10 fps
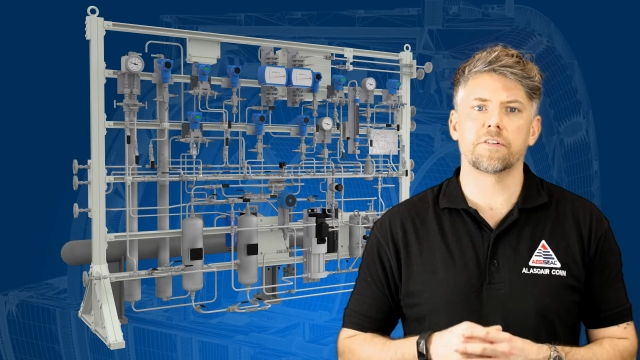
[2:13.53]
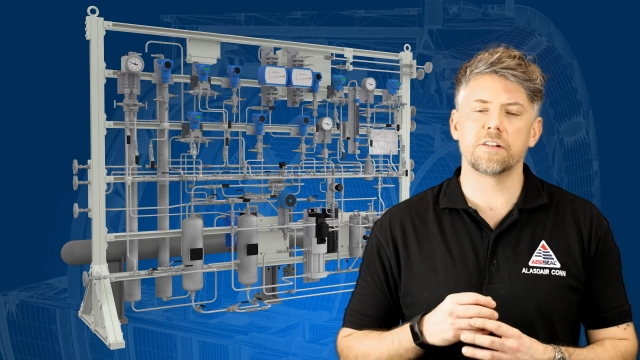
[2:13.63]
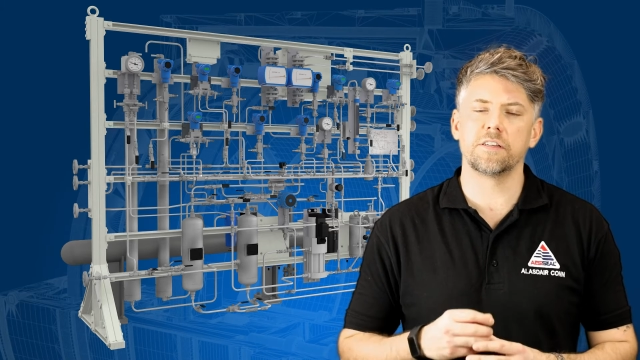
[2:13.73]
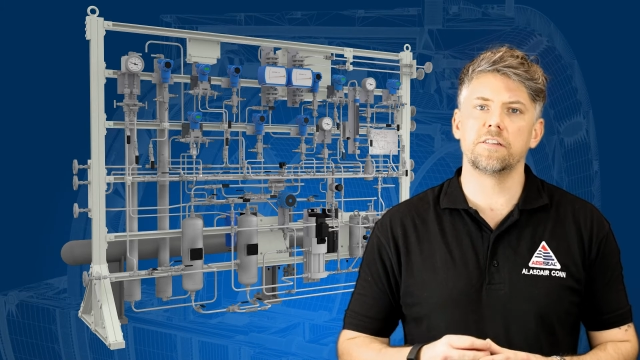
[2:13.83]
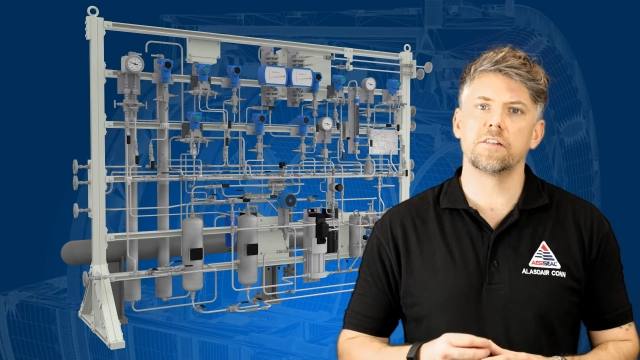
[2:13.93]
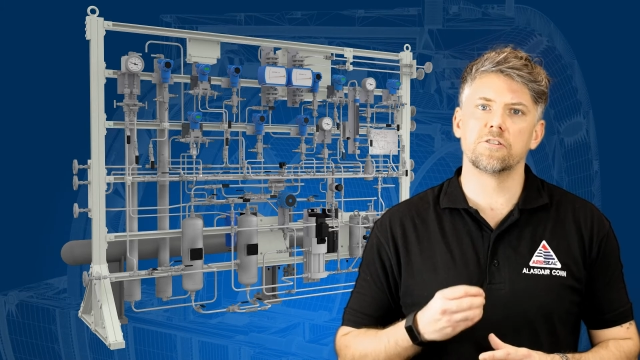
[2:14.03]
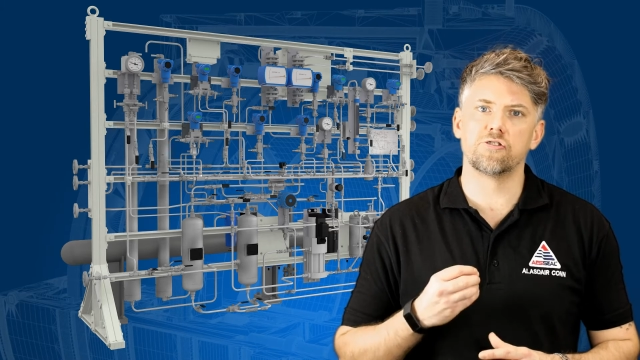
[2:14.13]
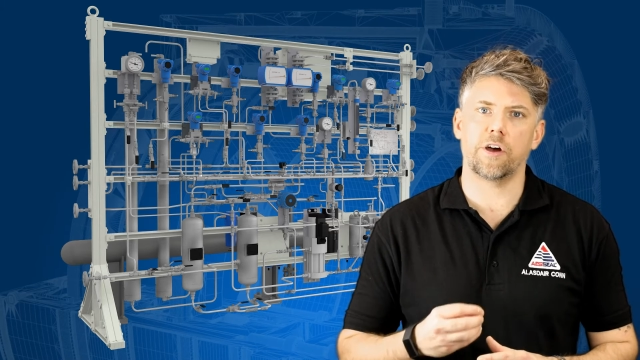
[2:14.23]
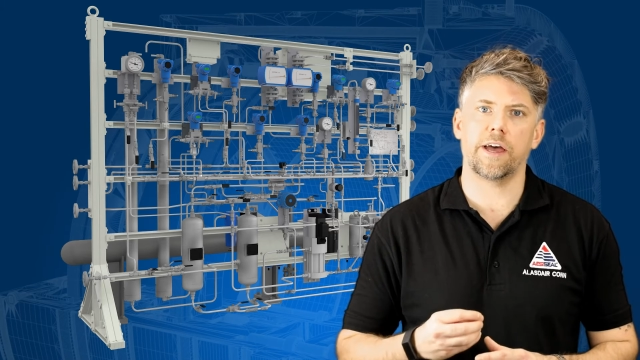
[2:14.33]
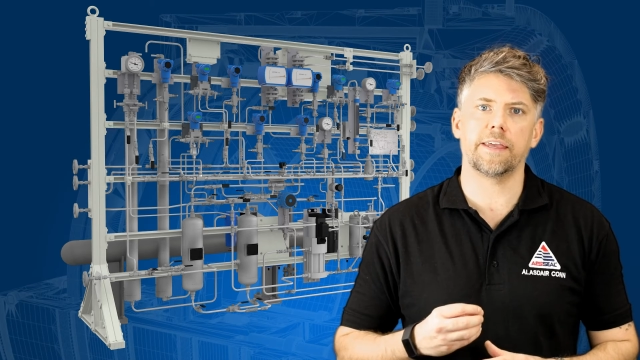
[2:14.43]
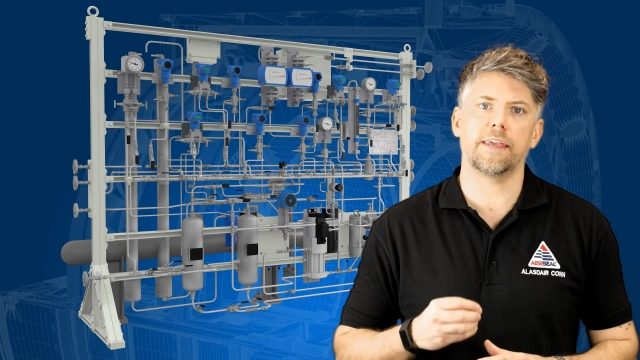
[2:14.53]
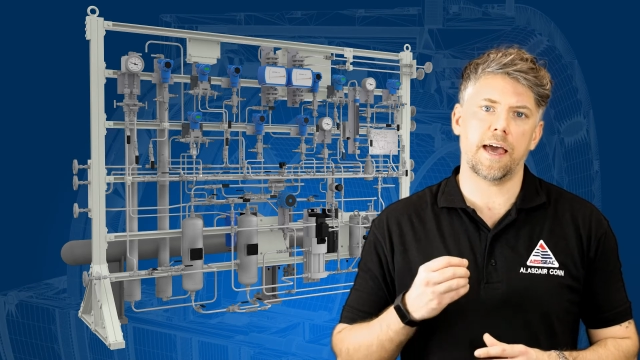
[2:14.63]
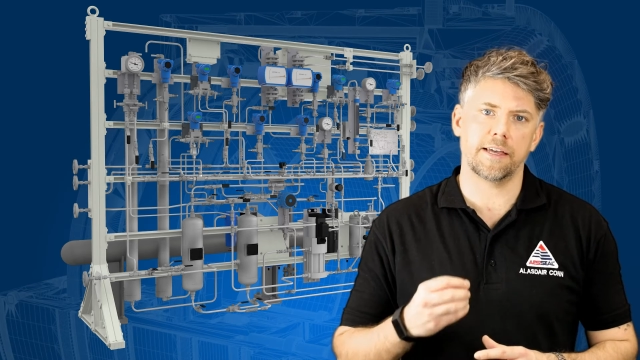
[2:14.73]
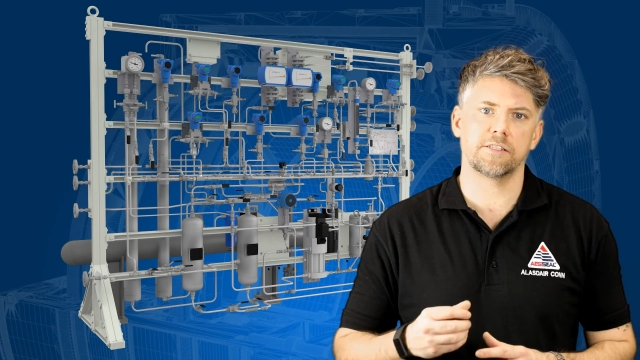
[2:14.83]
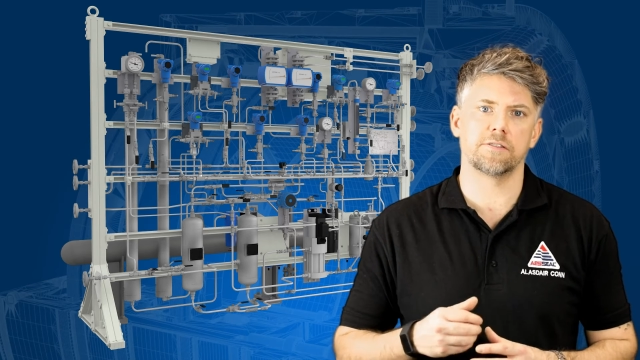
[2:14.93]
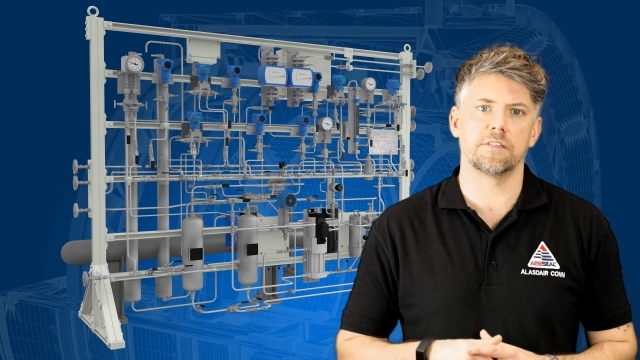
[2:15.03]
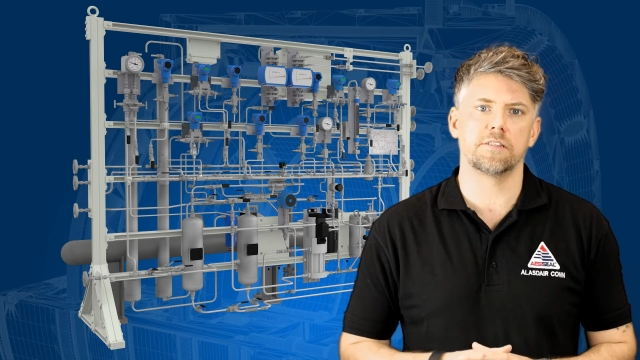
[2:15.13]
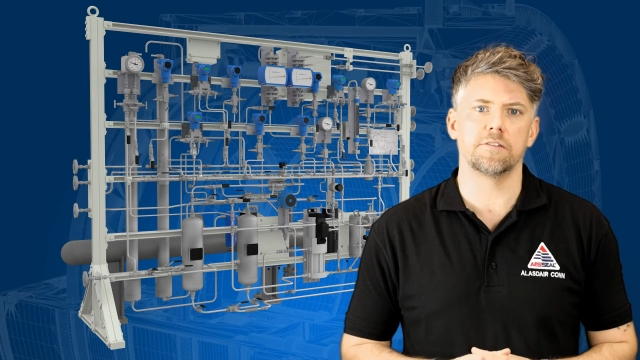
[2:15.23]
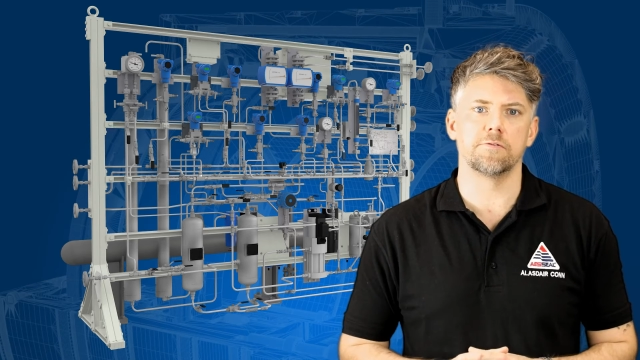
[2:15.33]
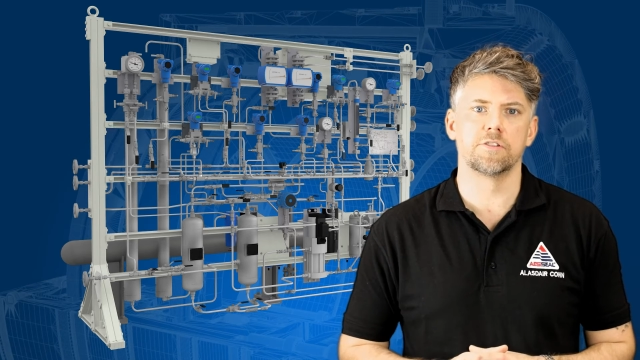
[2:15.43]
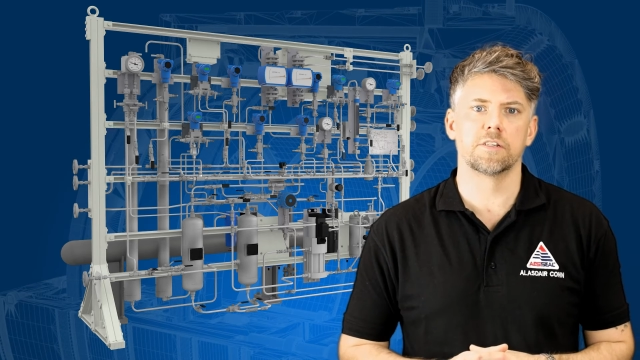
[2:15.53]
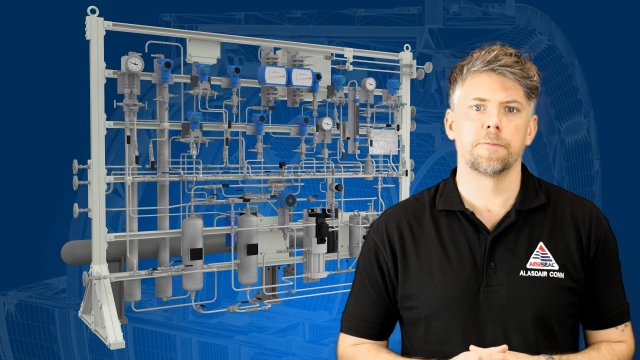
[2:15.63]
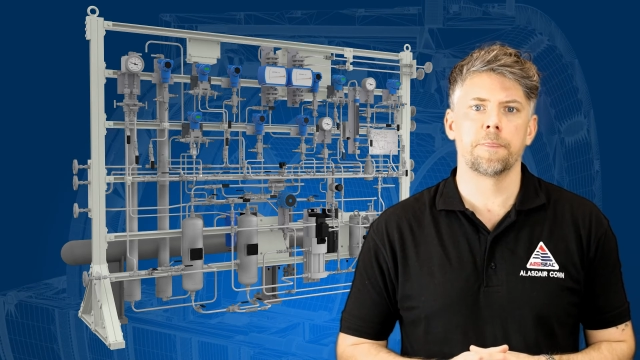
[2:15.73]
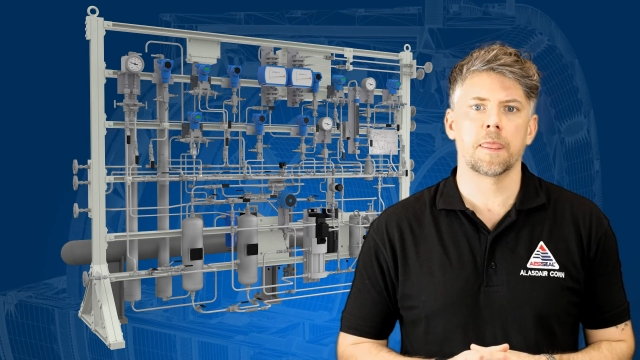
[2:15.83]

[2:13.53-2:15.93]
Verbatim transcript: clean, dry gas to the seals.